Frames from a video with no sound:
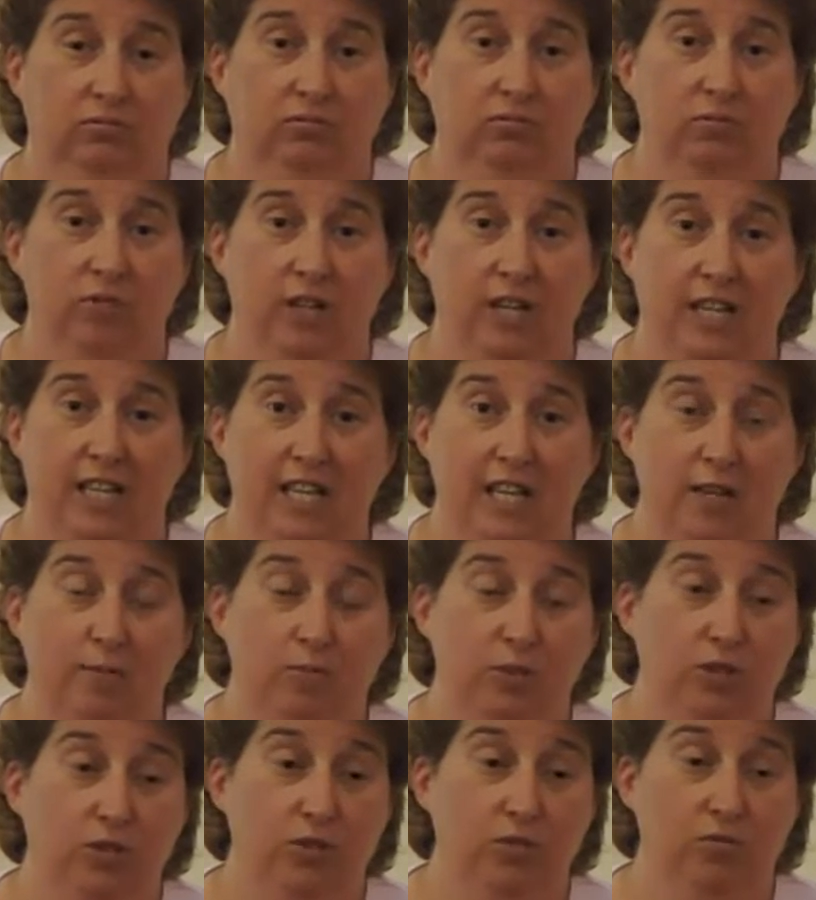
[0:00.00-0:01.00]
When I came
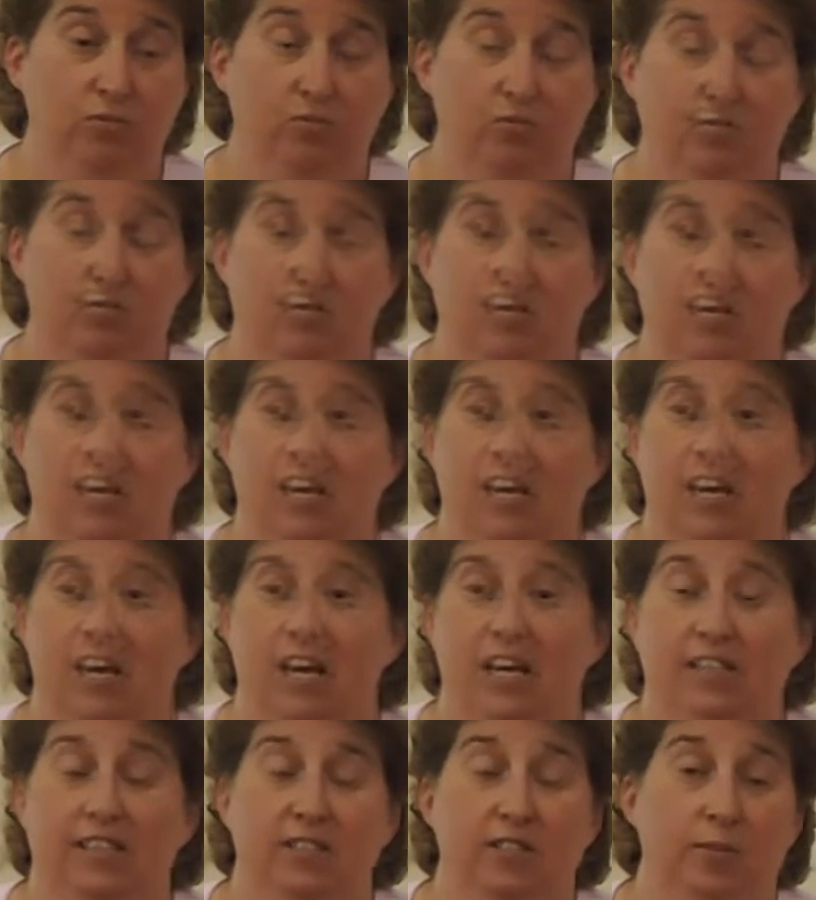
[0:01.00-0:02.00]
to,
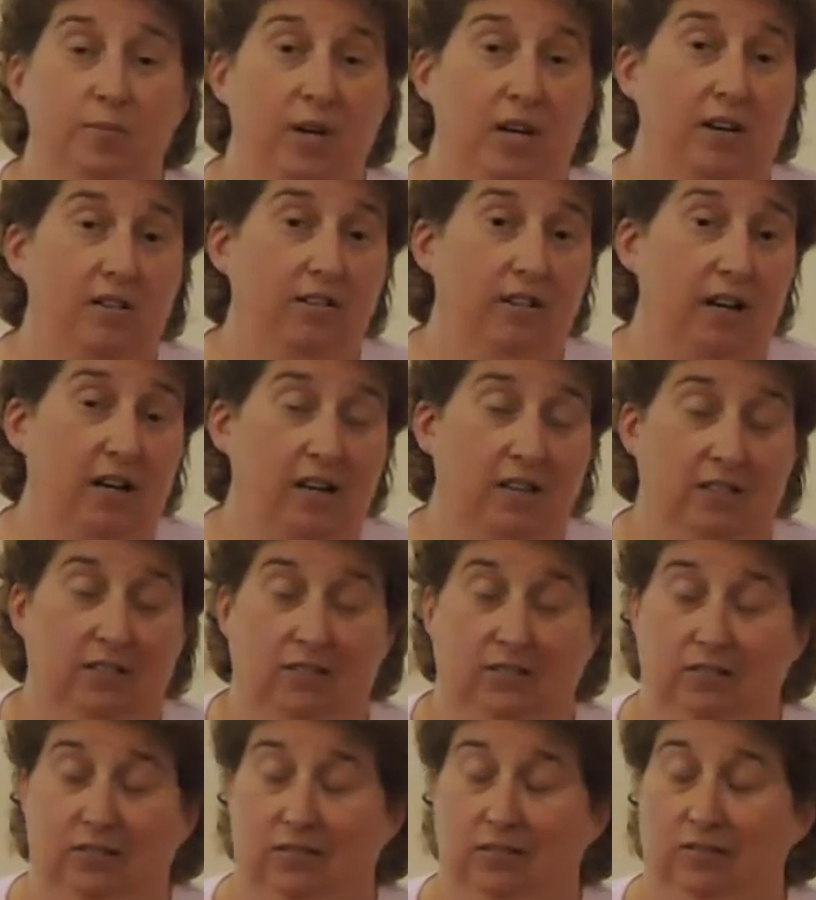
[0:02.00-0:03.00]
I somehow got
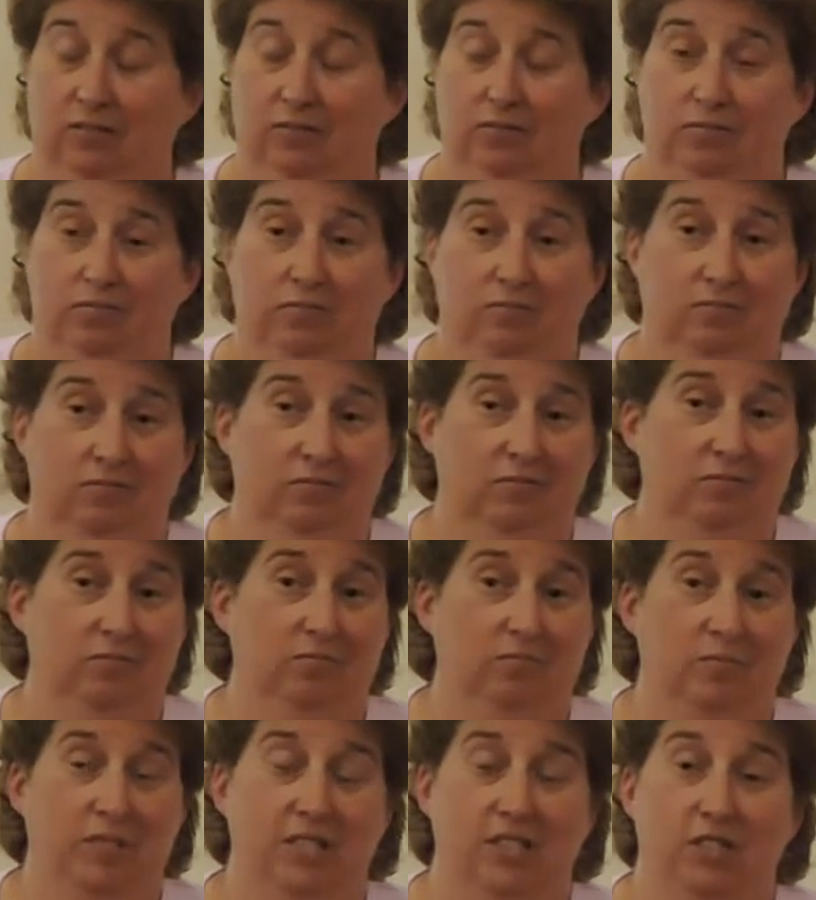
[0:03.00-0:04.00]

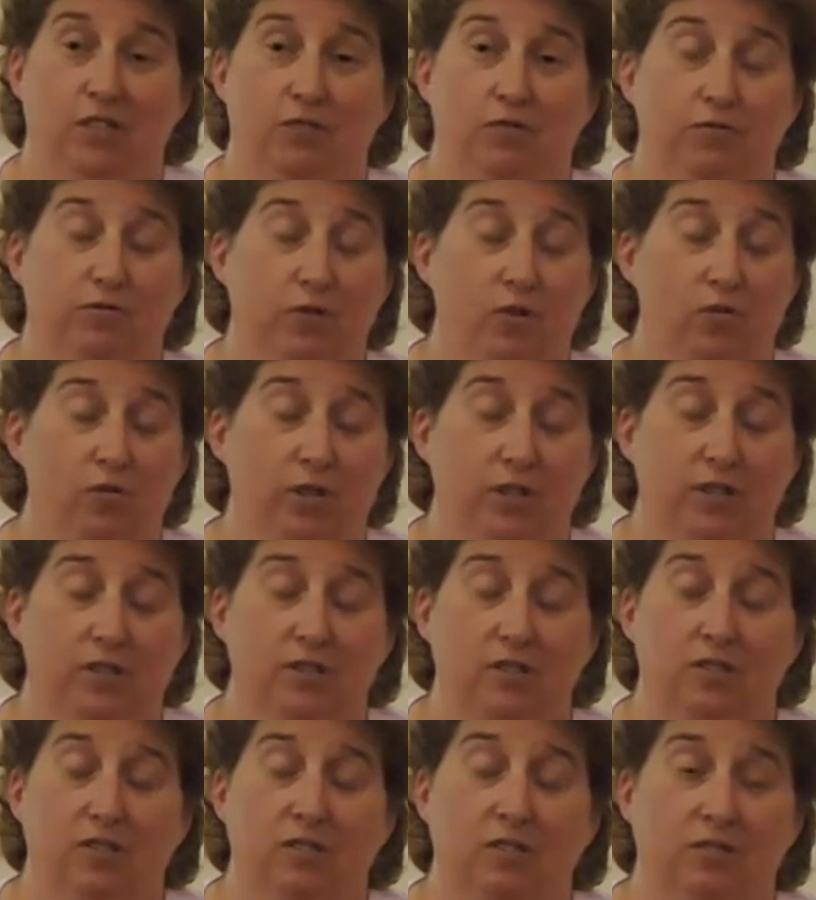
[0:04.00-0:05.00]
myself
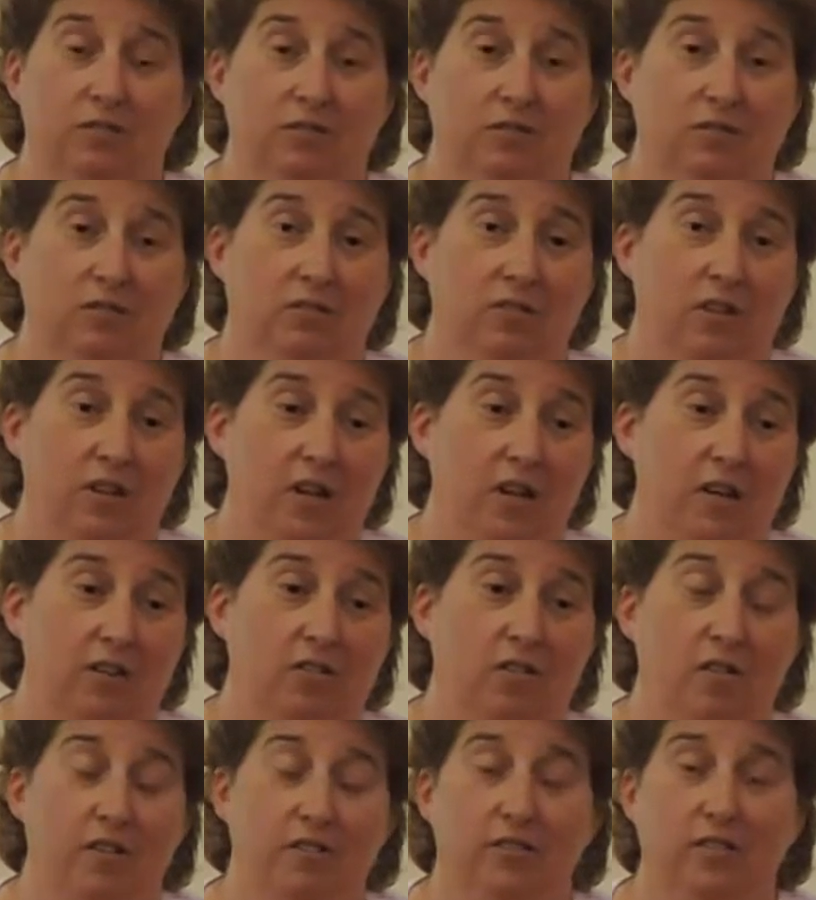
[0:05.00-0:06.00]
focused. I
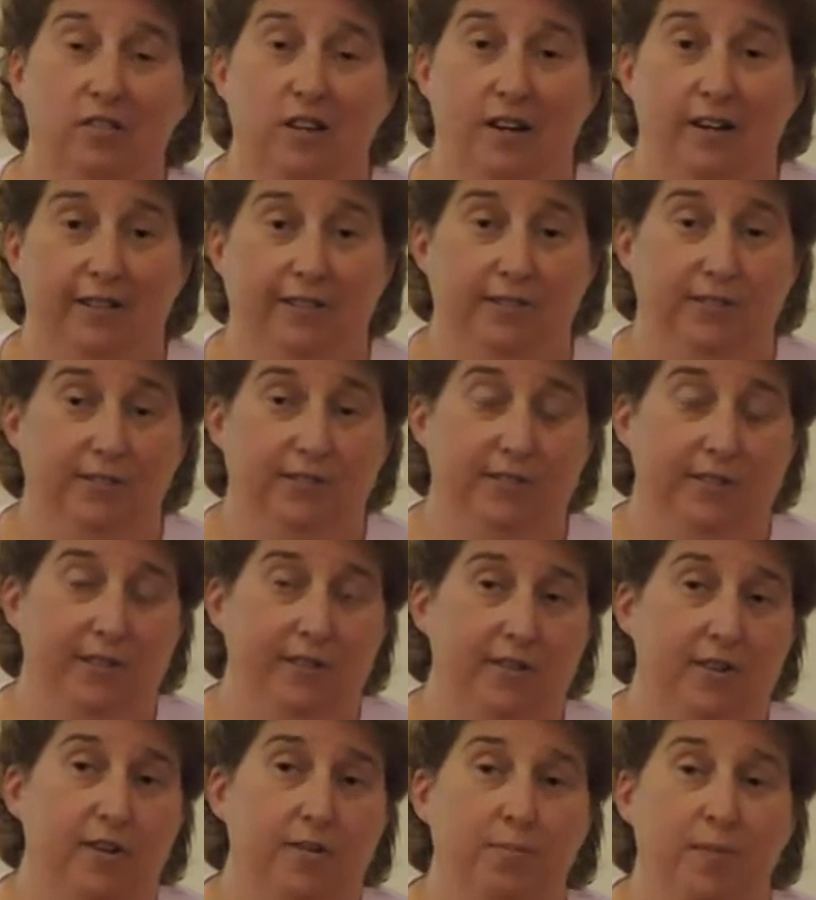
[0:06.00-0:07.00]
called the doctors, I
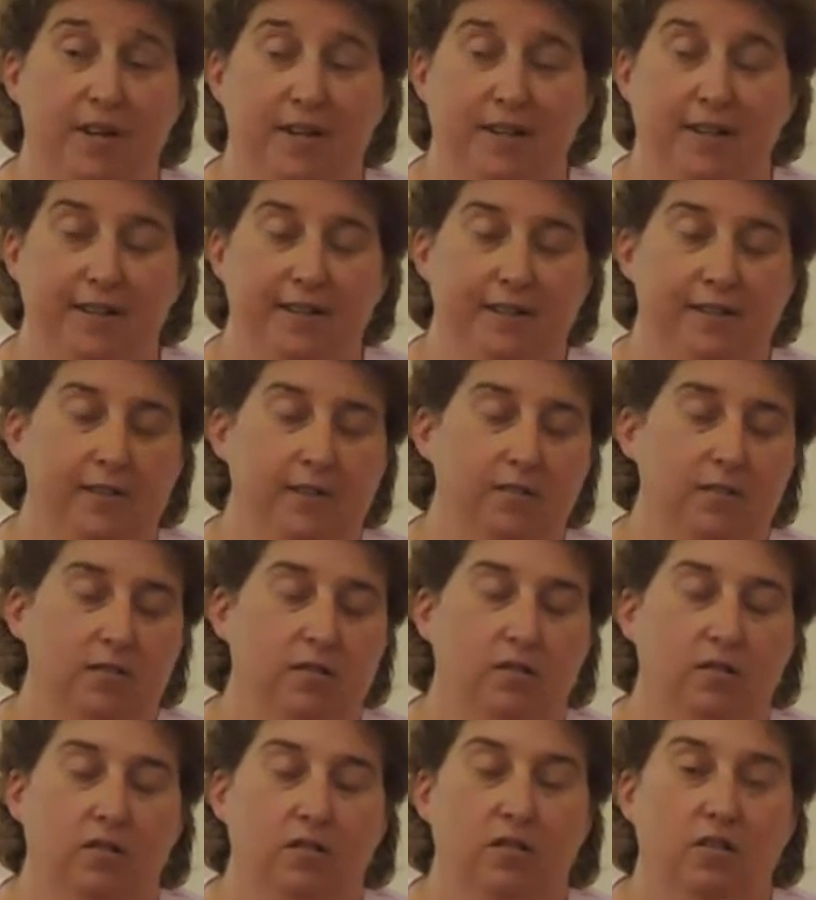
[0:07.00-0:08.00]
called my aunts.
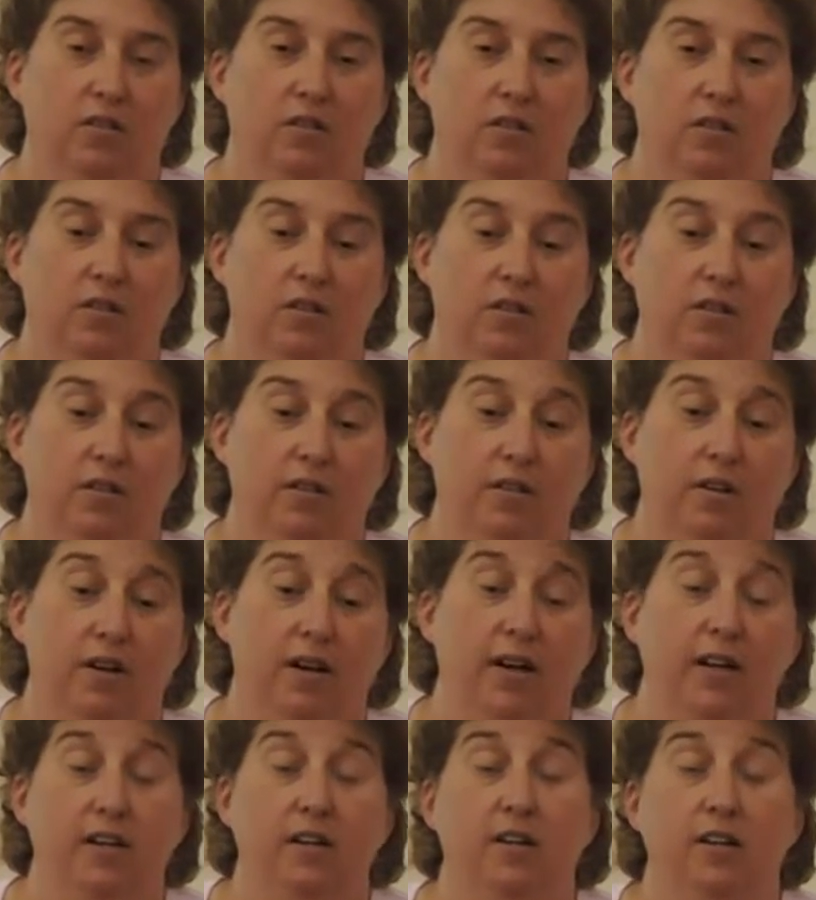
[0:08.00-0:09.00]

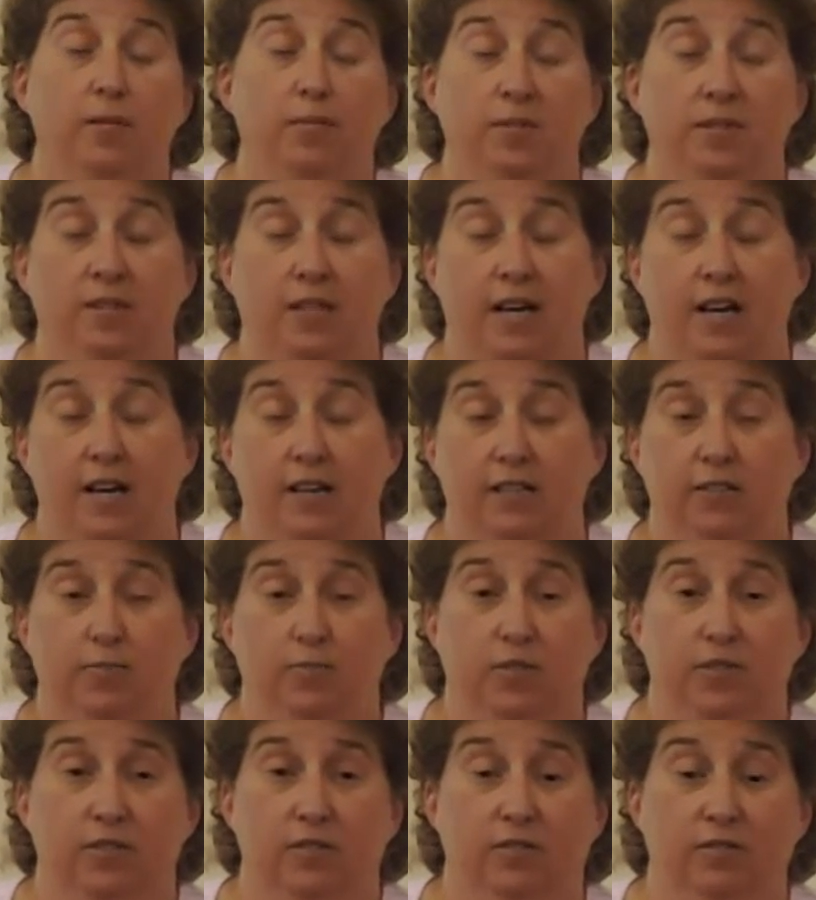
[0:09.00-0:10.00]
I ended up in the
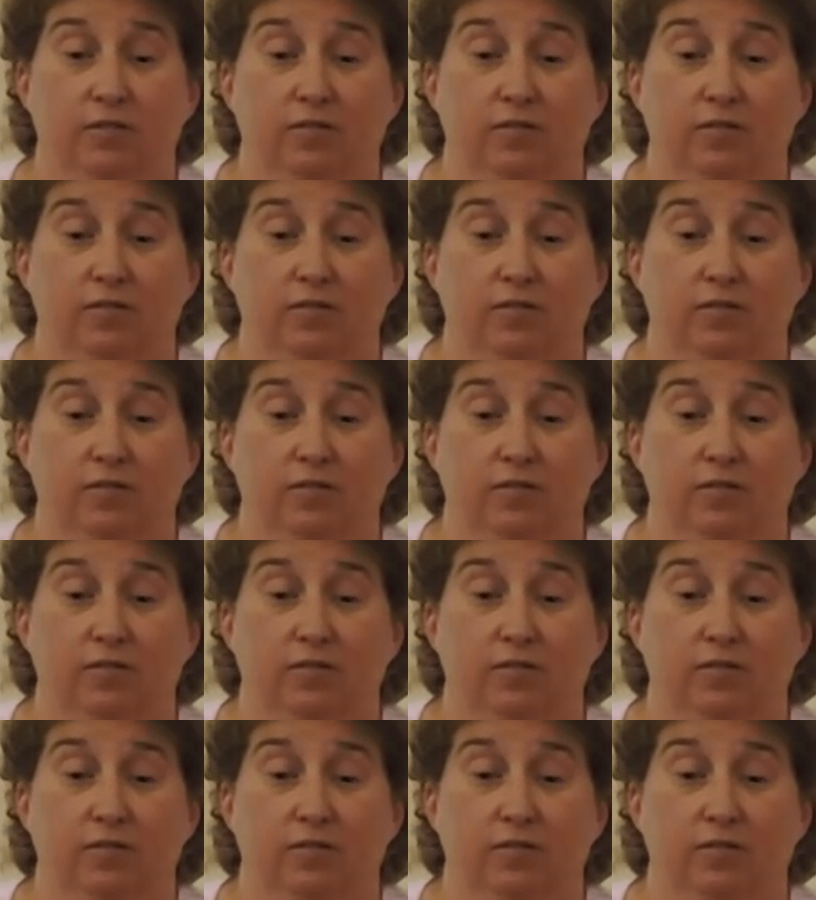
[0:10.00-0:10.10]
hospital.